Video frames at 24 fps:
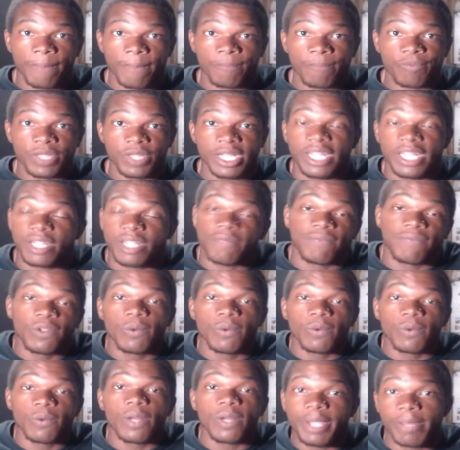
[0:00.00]
like if you
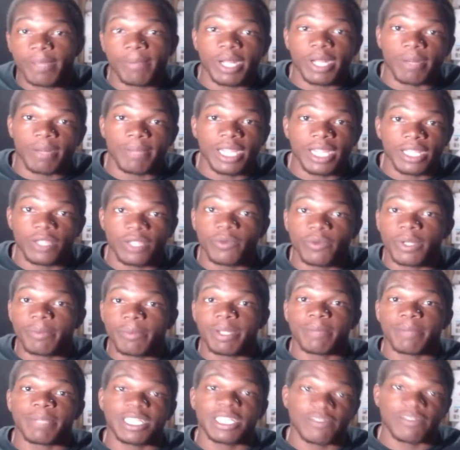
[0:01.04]
want to be a better man, you want to be the
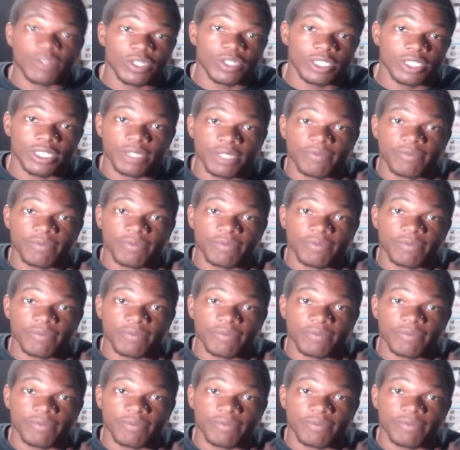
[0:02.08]
best version of